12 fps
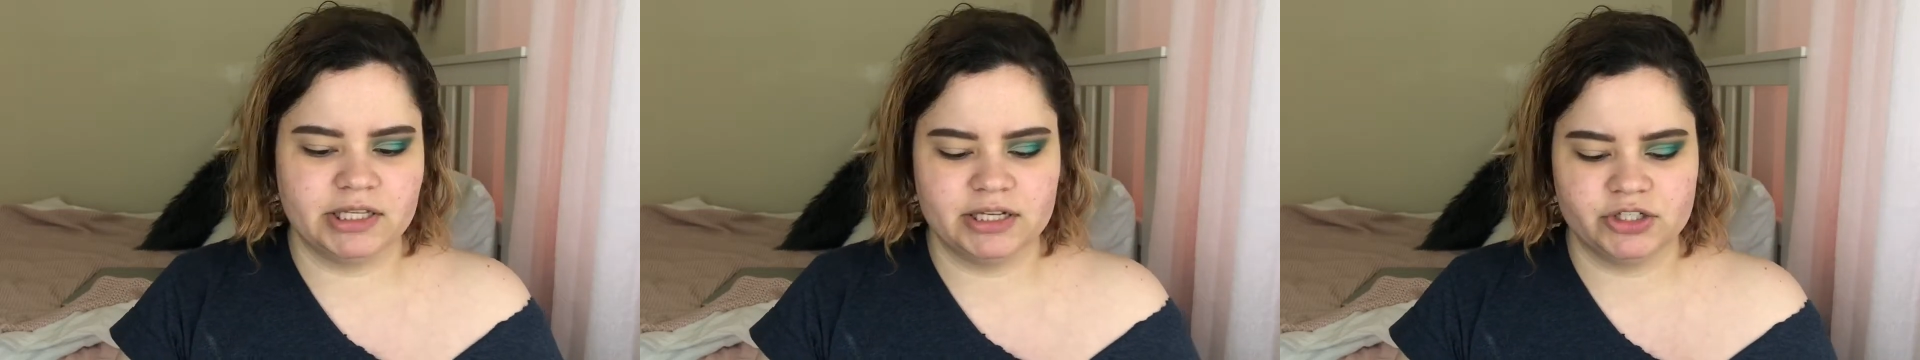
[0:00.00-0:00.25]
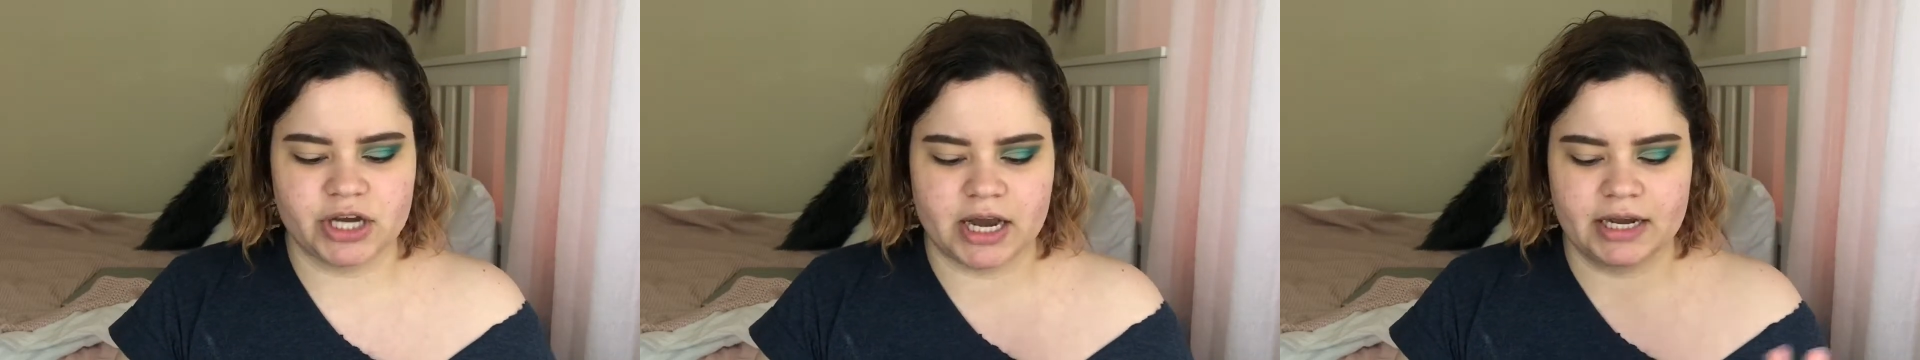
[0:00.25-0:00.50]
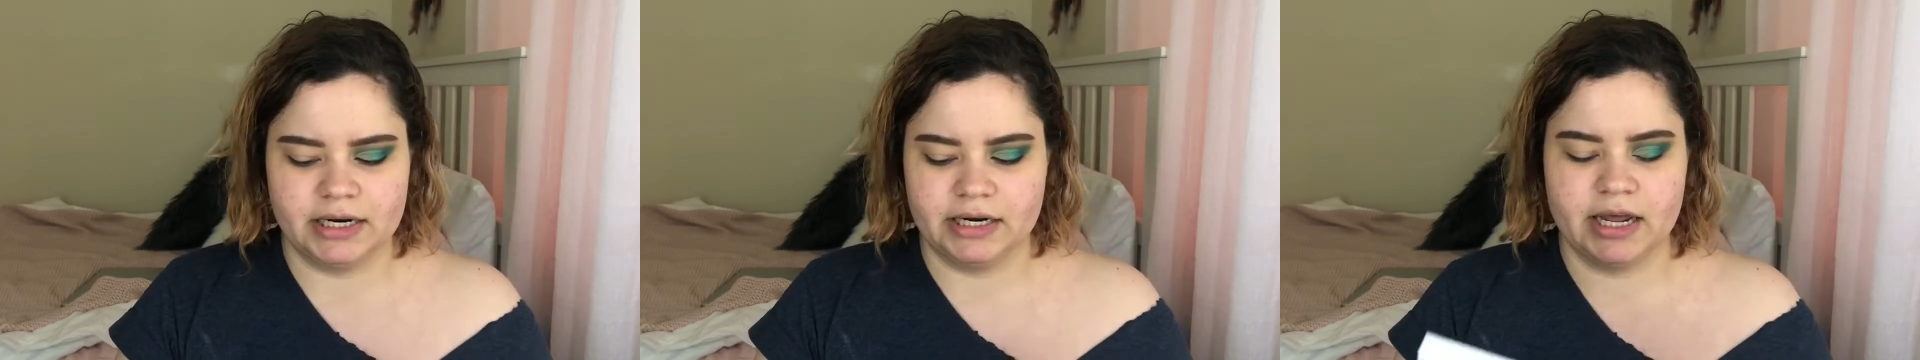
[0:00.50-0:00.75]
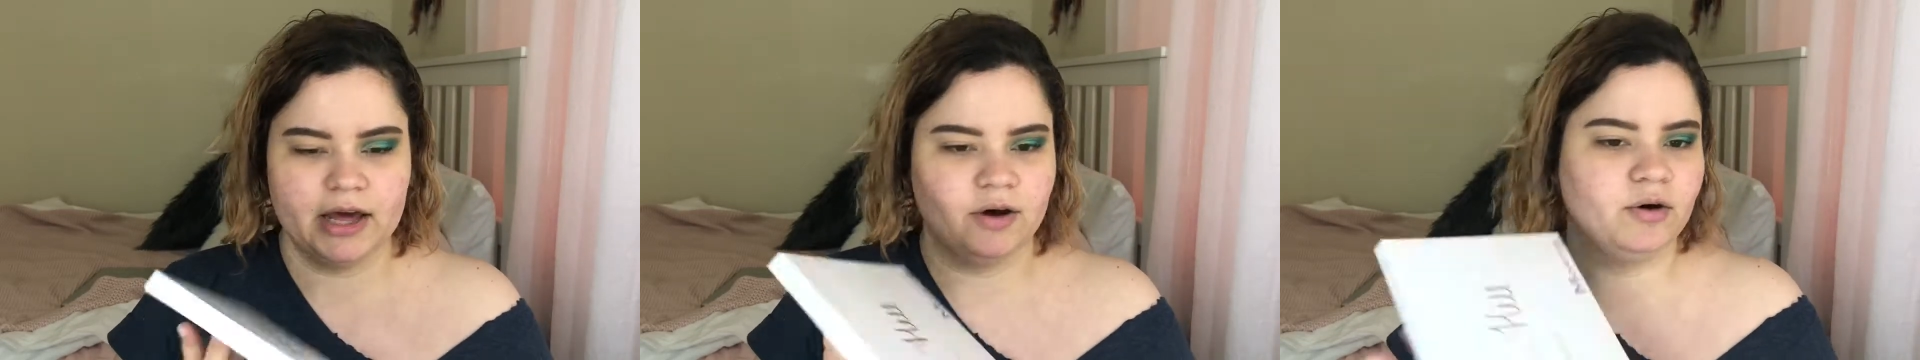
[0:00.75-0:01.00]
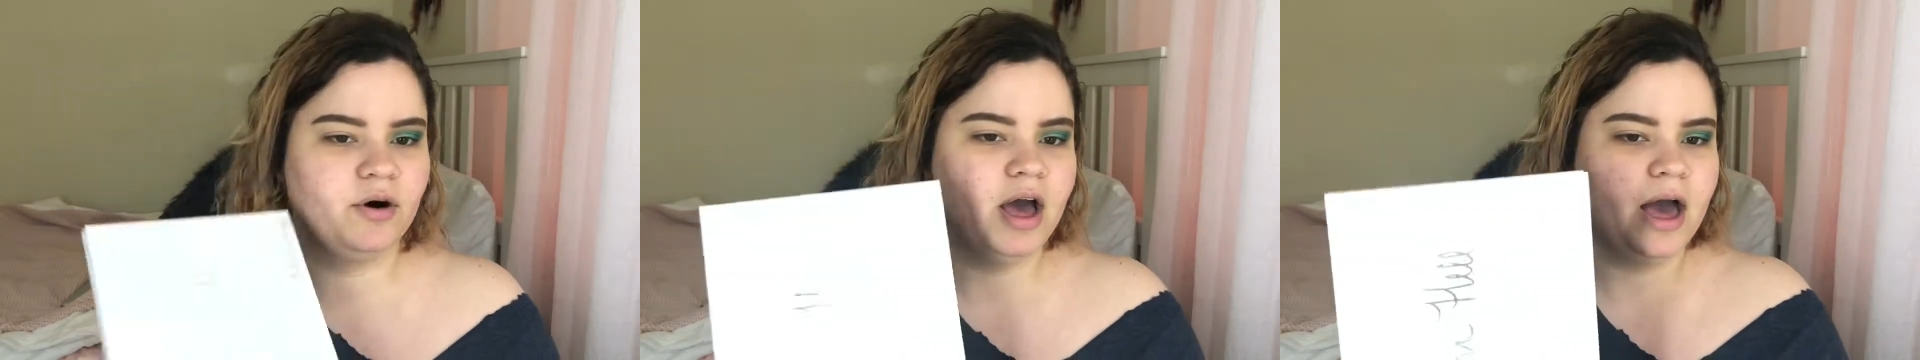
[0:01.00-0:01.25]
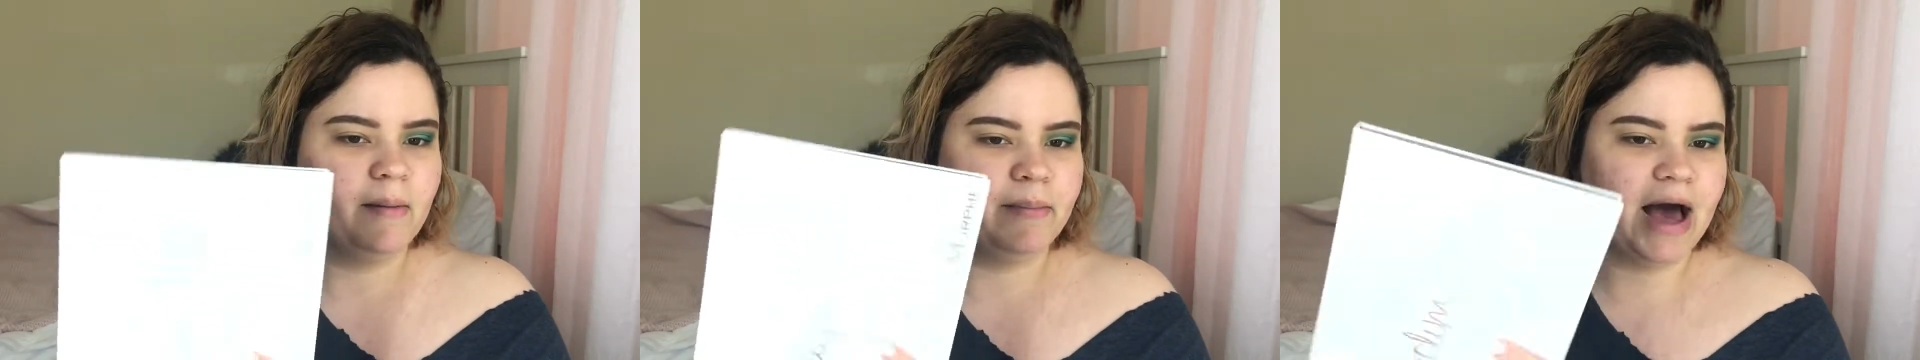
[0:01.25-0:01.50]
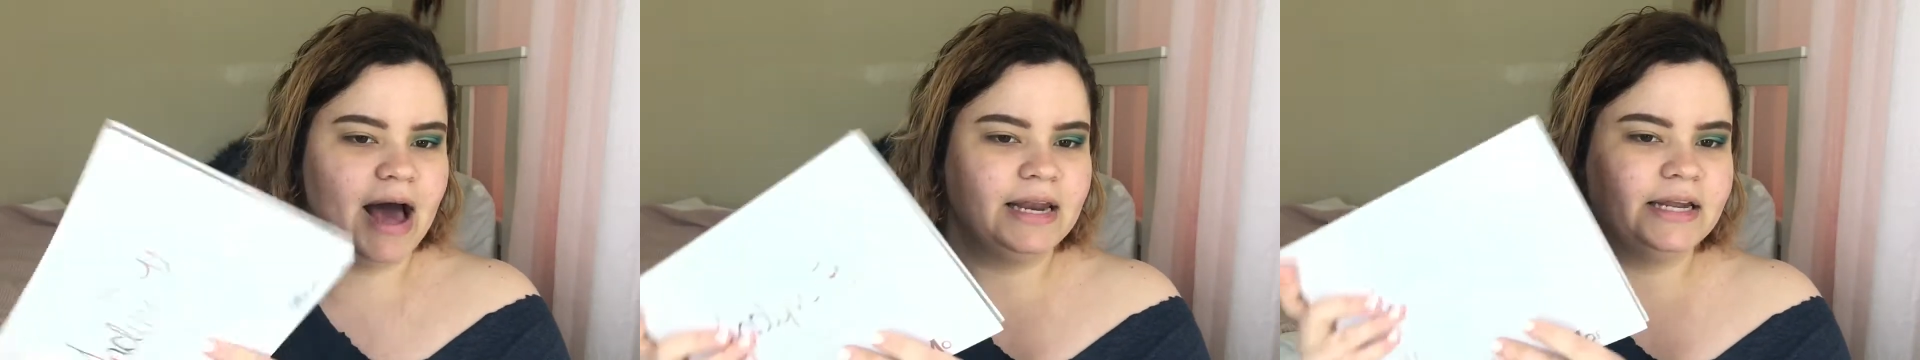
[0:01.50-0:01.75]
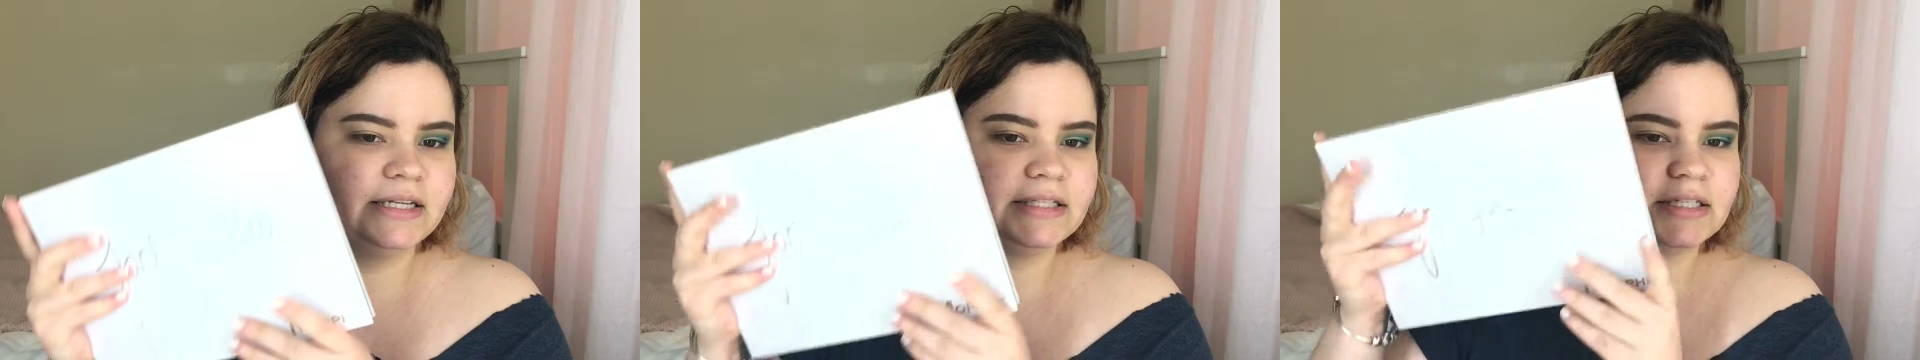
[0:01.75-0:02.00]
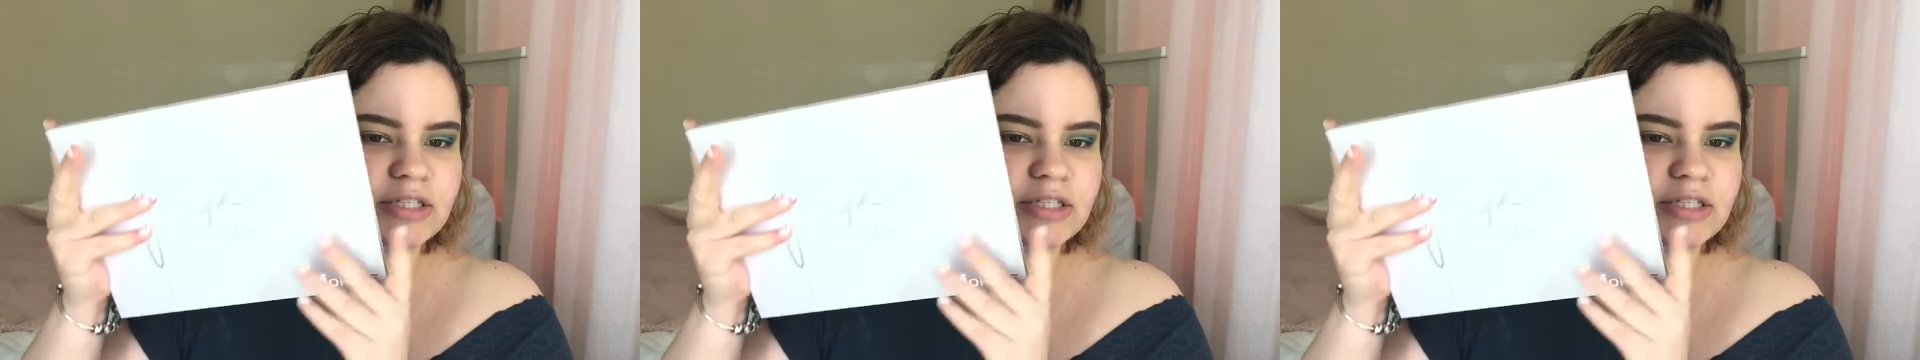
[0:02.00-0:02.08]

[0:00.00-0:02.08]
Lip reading: the Jaclyn Hill palette.